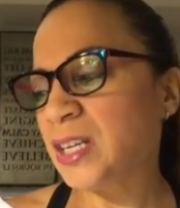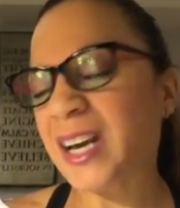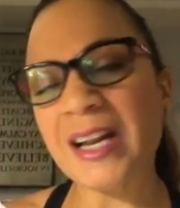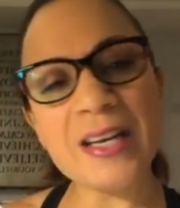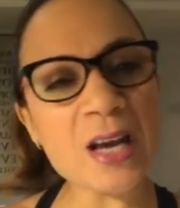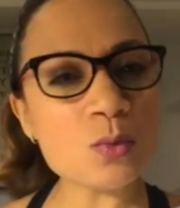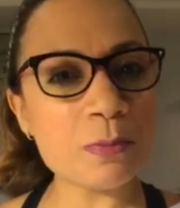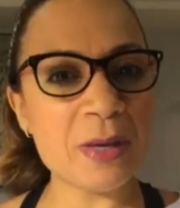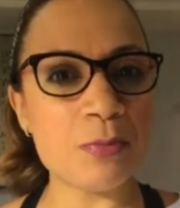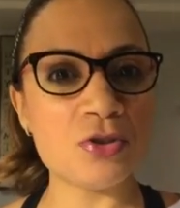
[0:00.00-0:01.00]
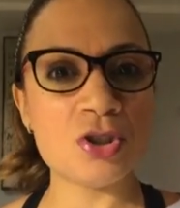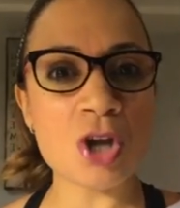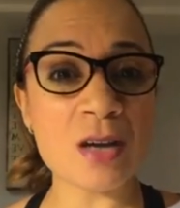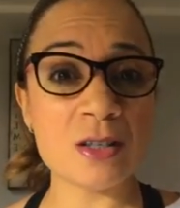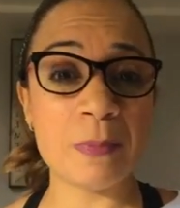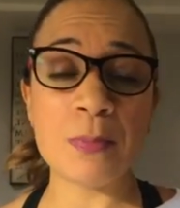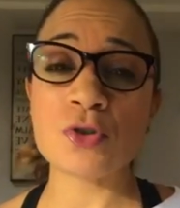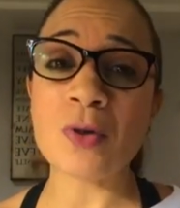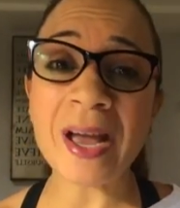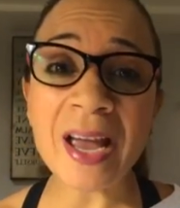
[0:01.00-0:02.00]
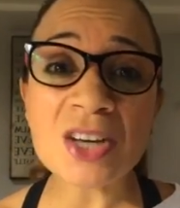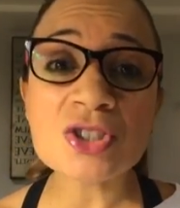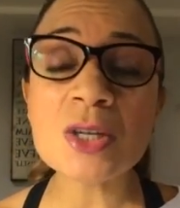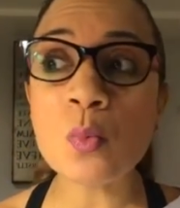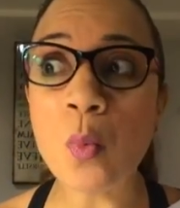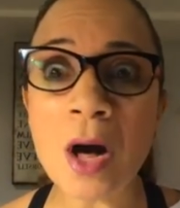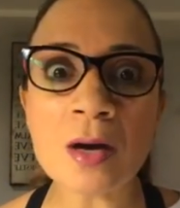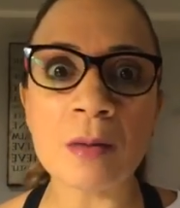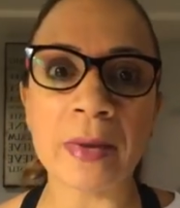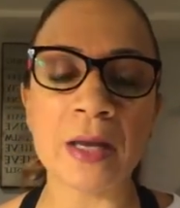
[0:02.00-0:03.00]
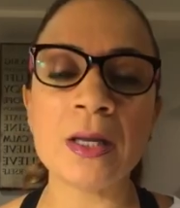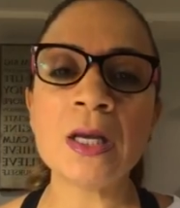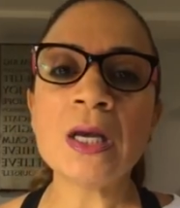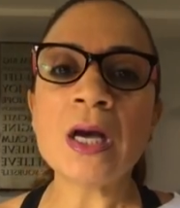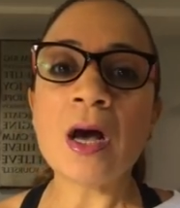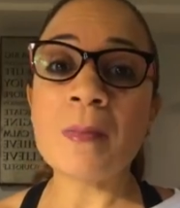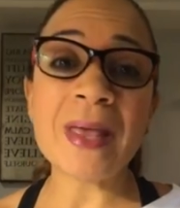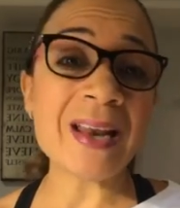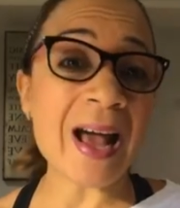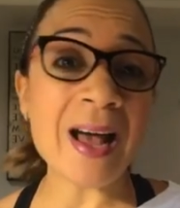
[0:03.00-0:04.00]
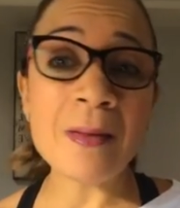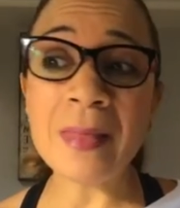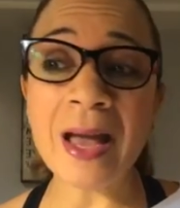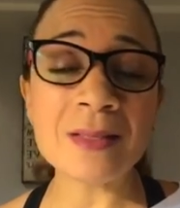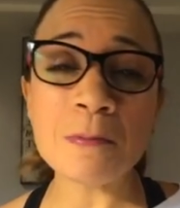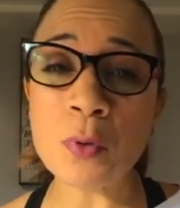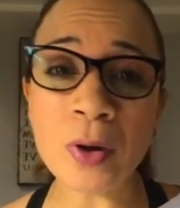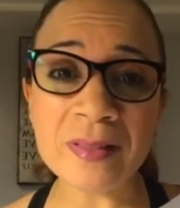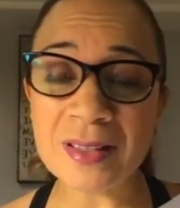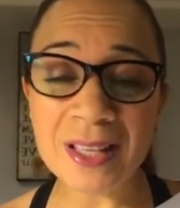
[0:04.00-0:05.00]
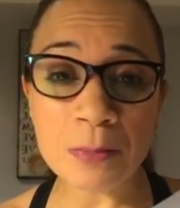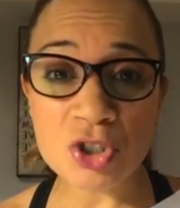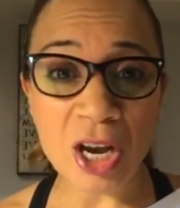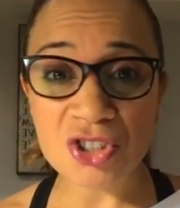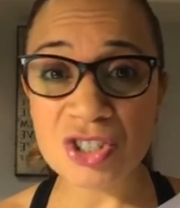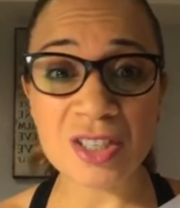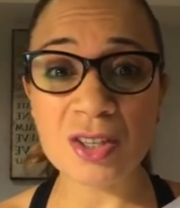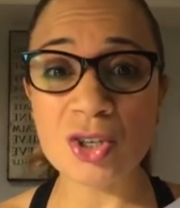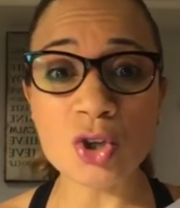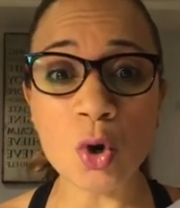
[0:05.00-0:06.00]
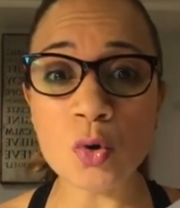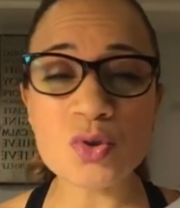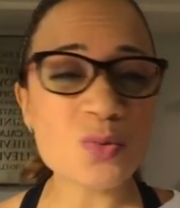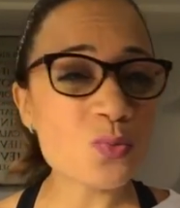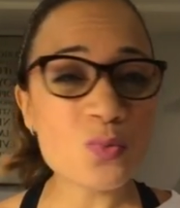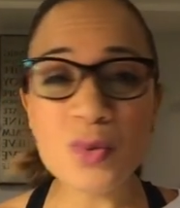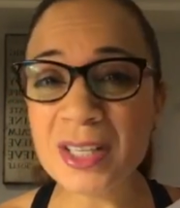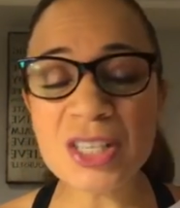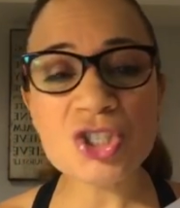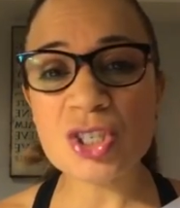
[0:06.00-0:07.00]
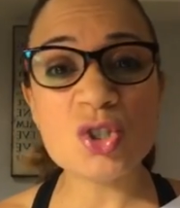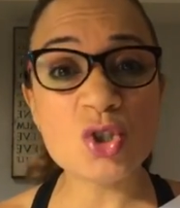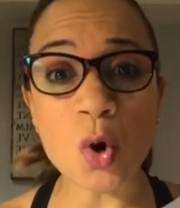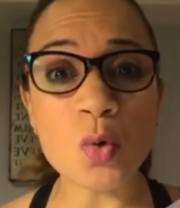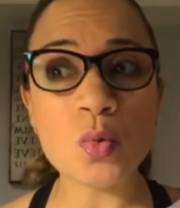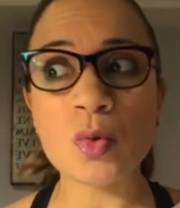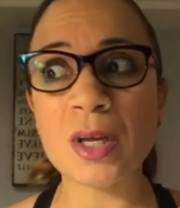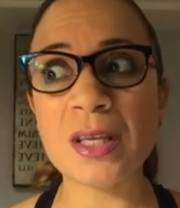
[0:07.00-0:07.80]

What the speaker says: connect with people and to talk to people. So I actually welcome it. And I'm at the point that the objections and the no's really just don't